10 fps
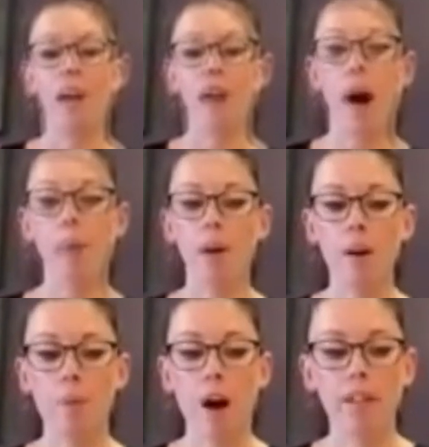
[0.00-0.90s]
So I'm going
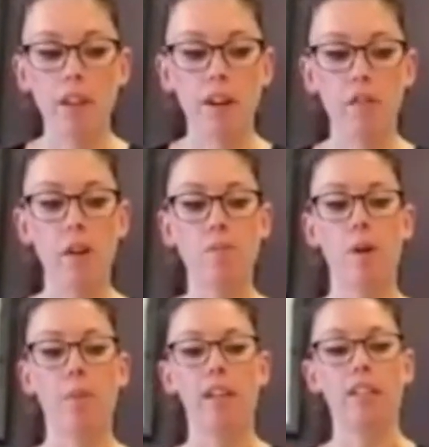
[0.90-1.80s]
to pause here for a
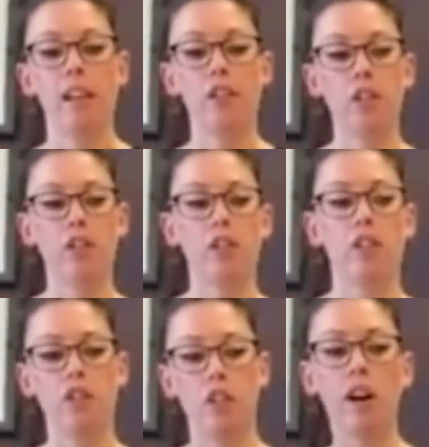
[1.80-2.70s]
moment and just
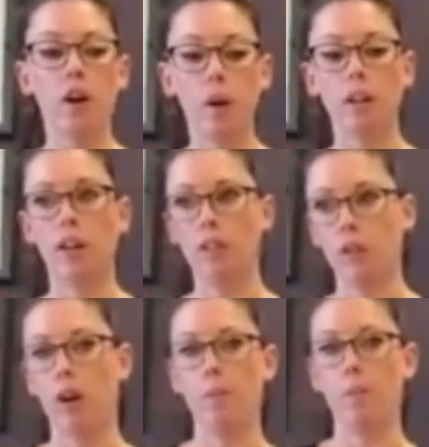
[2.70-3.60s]
share a quick little
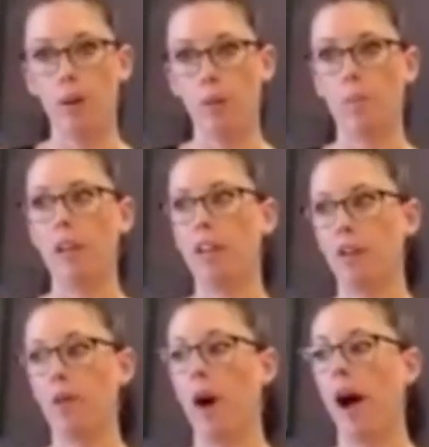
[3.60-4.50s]
story about a woman
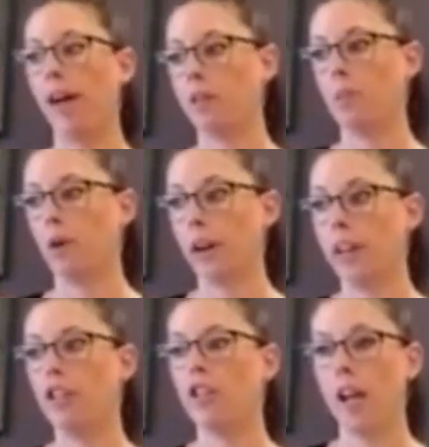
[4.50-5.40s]
who I
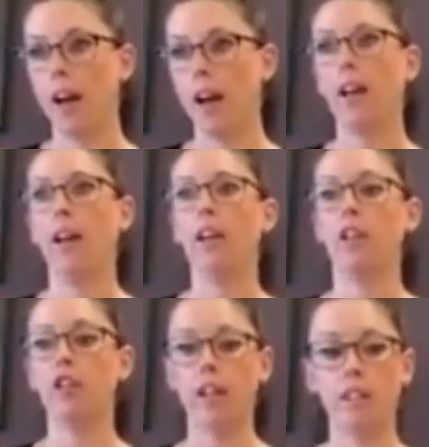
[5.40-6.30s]
supported. She had a
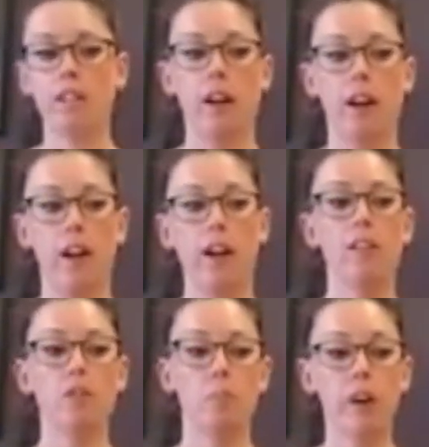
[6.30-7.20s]
cesarean. I
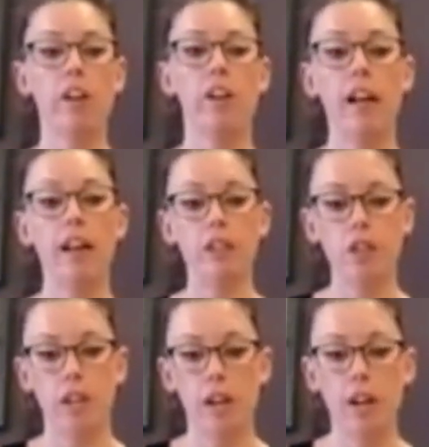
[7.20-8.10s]
supported her
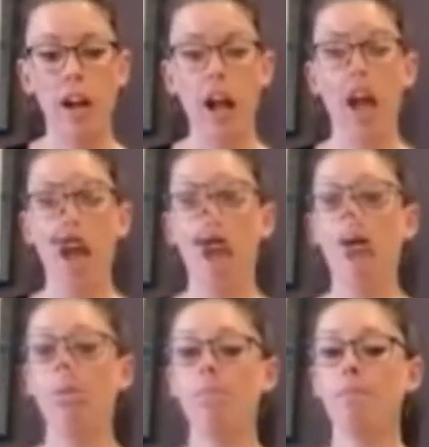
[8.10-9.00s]
last year,
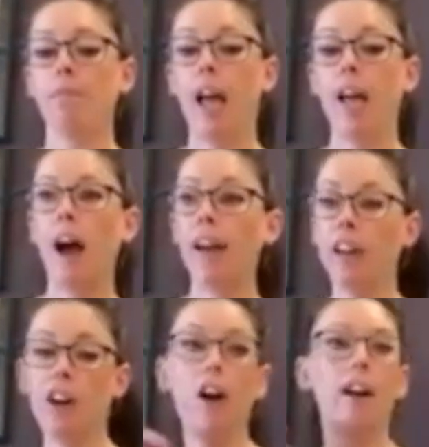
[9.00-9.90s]
and
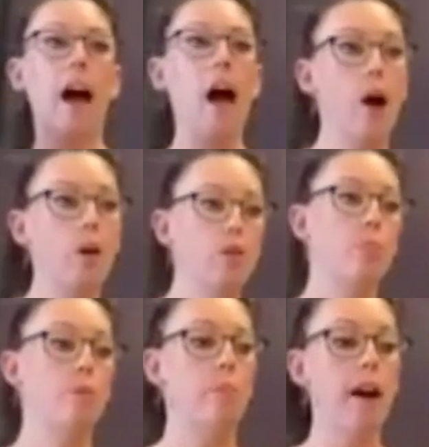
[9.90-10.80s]
guiding her on how
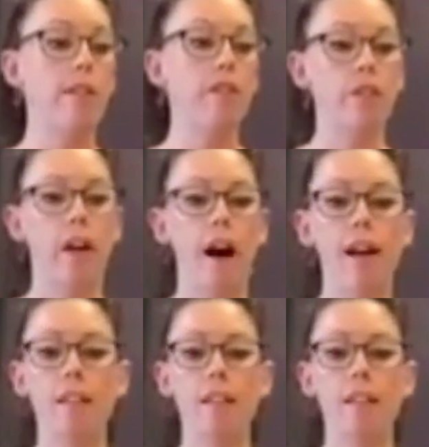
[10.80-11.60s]
to prepare for that.